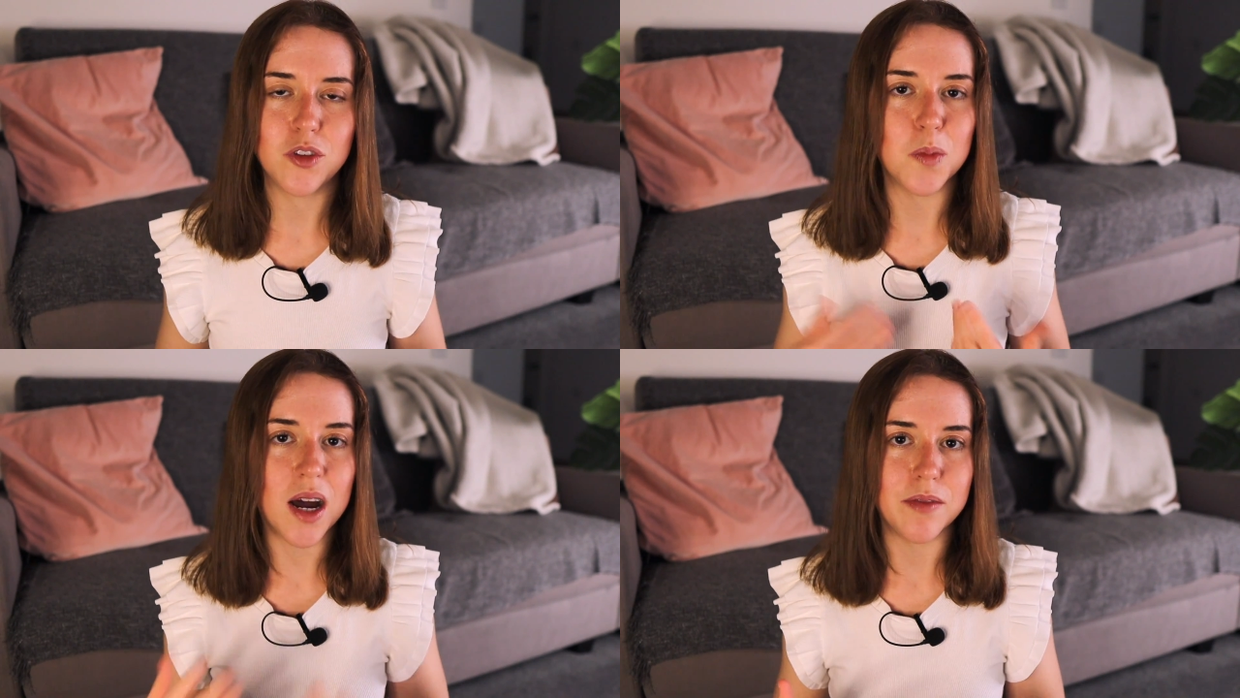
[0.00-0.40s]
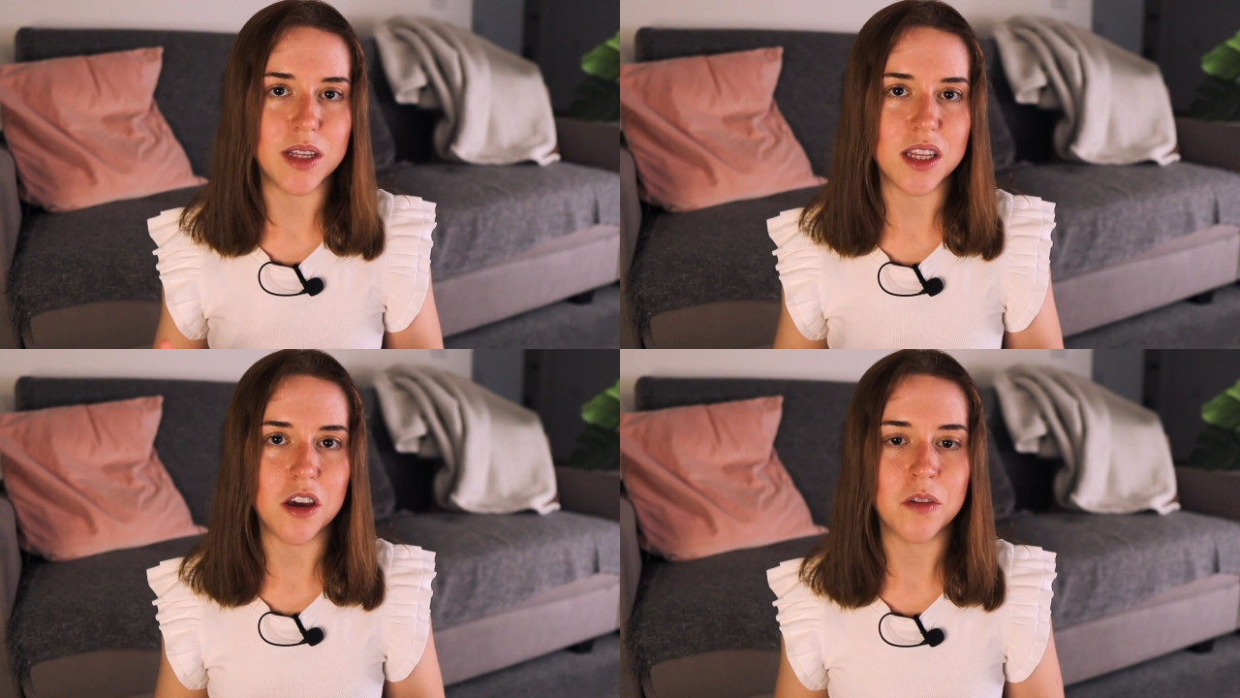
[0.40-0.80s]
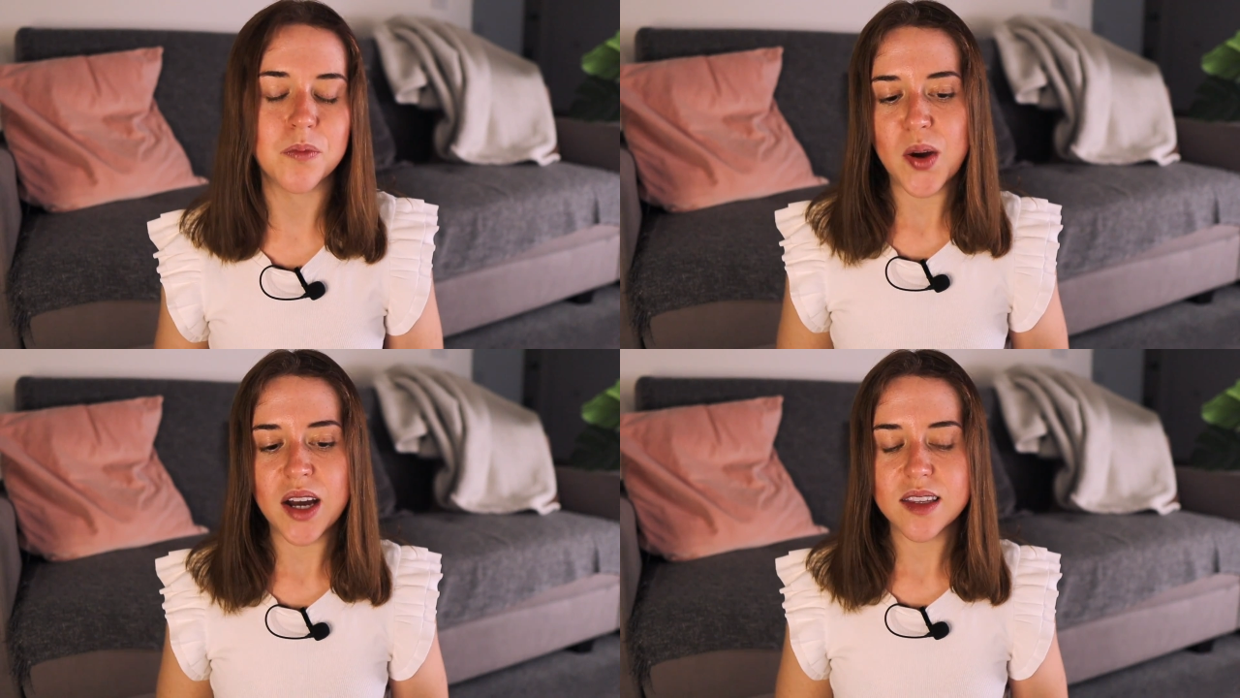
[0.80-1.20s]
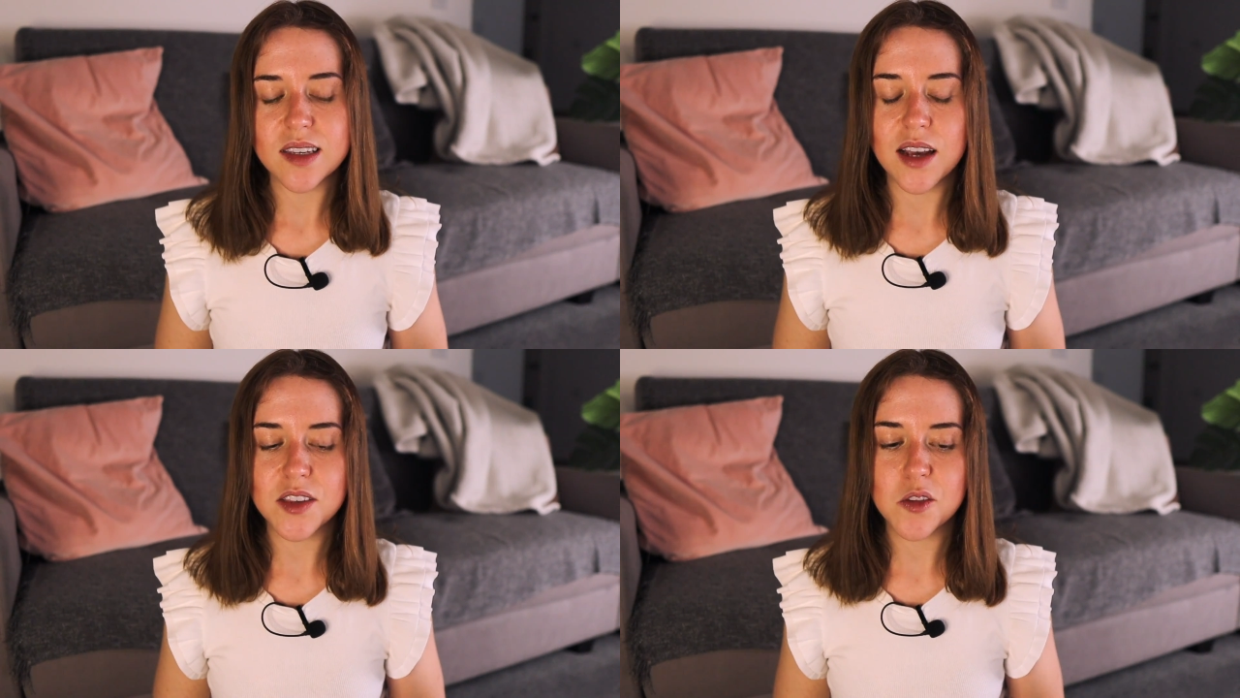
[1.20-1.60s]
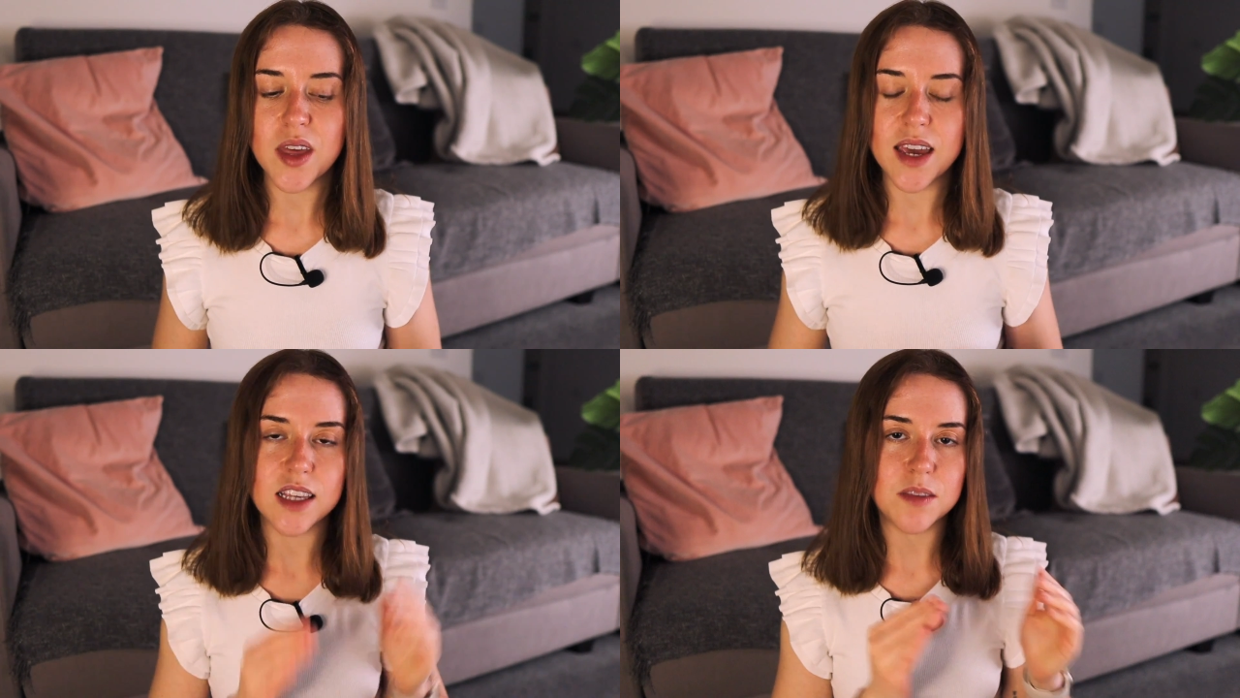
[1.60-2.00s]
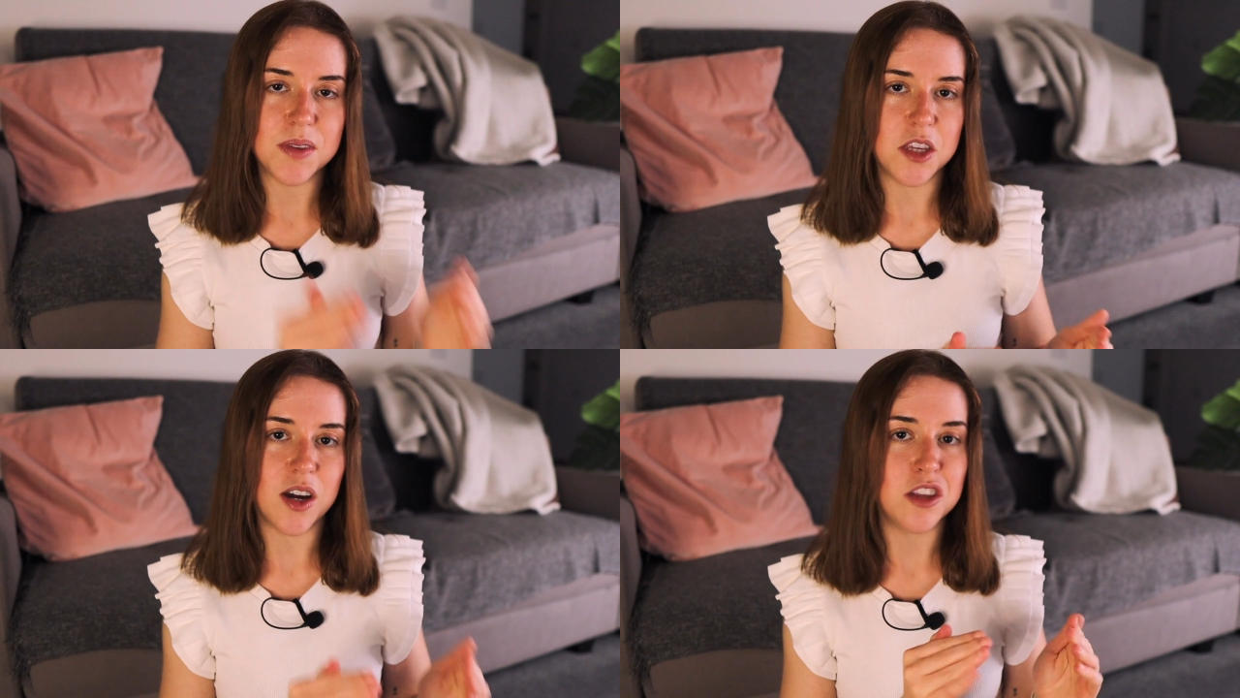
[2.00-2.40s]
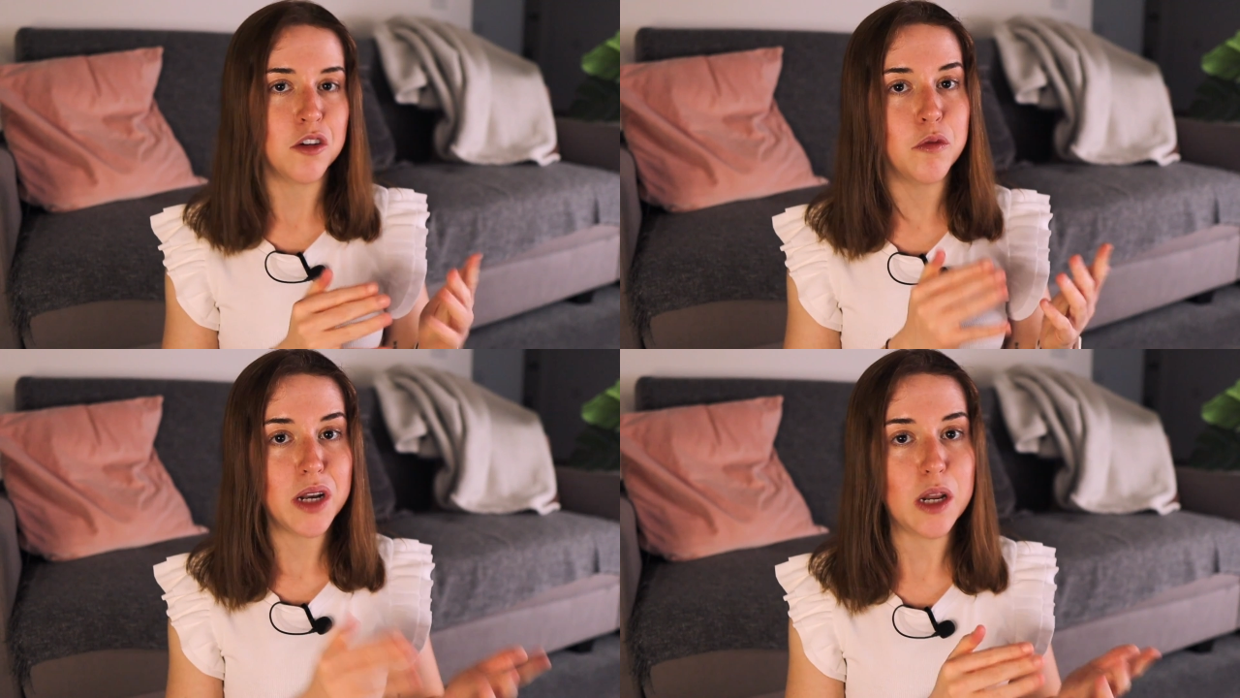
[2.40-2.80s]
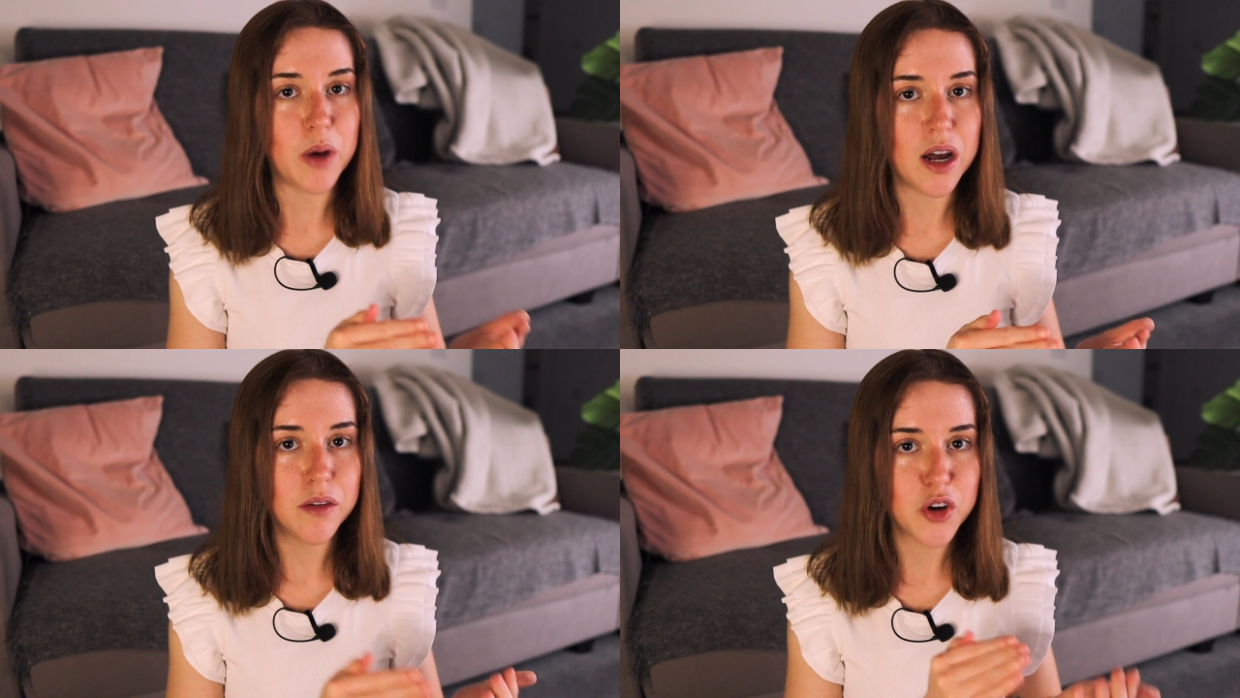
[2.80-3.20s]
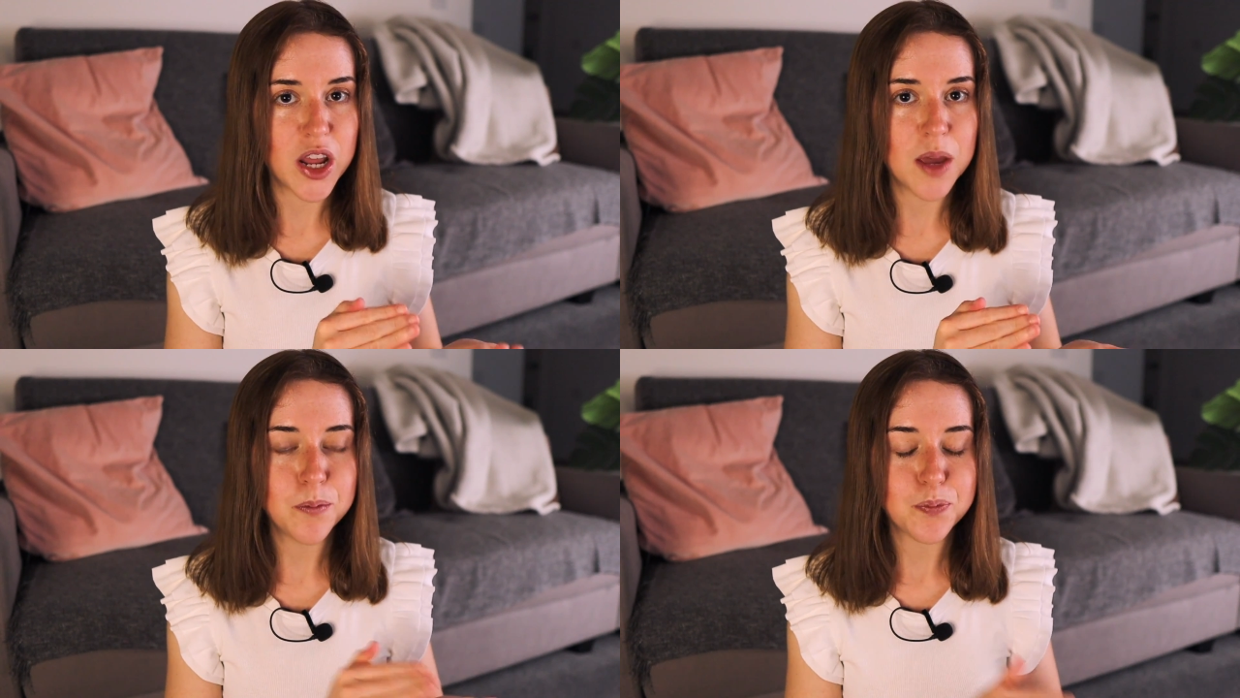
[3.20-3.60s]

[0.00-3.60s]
to my video, but I saw that his video had done really well for him,